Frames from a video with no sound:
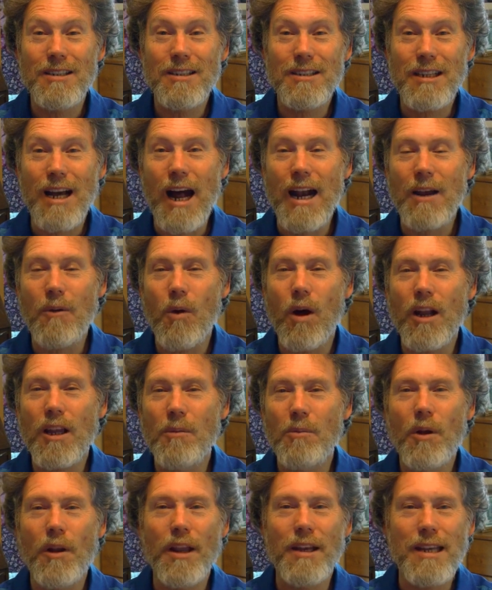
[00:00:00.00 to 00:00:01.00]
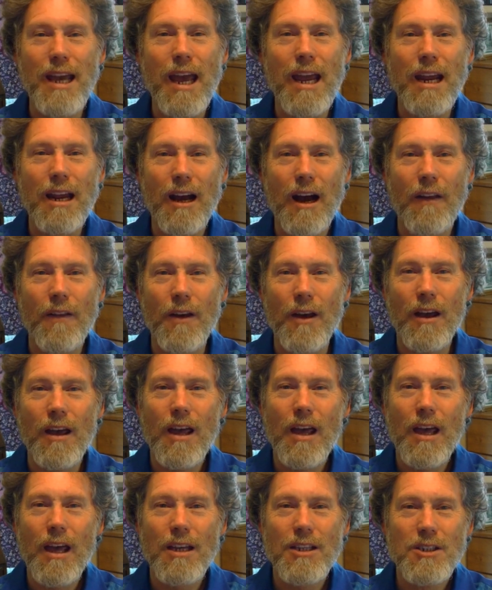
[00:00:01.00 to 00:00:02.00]
Scotty wanted to build a tank on the
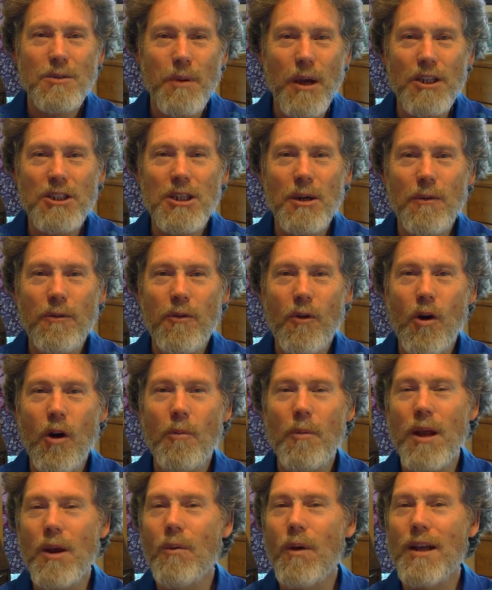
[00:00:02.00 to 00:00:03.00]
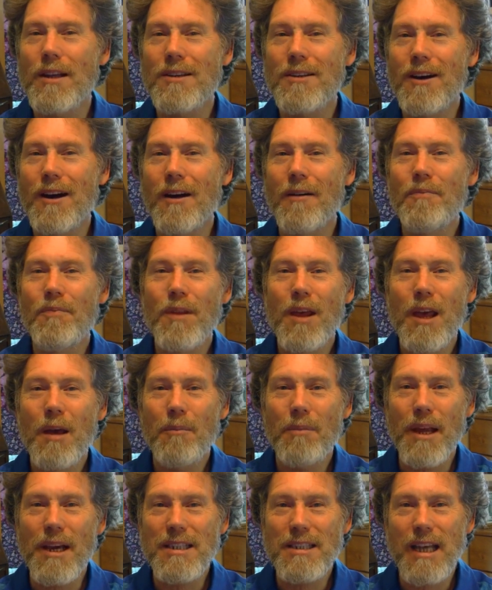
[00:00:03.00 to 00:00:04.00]
spaceship for him, and he went to a
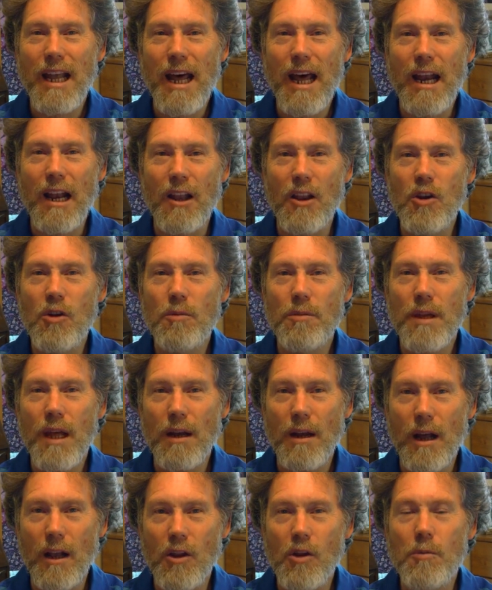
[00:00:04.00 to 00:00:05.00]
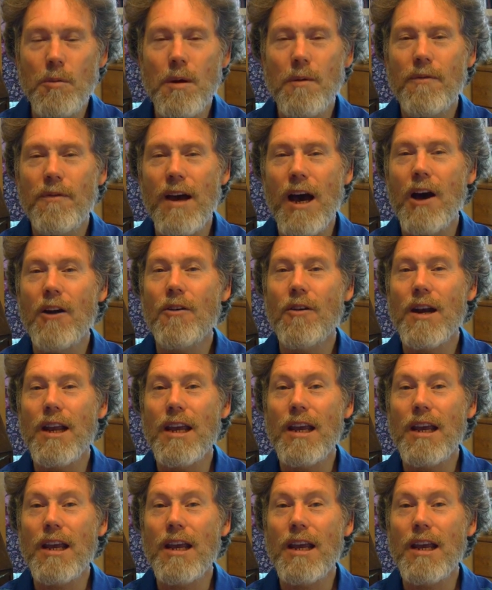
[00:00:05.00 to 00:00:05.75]
place that had an aluminum foundry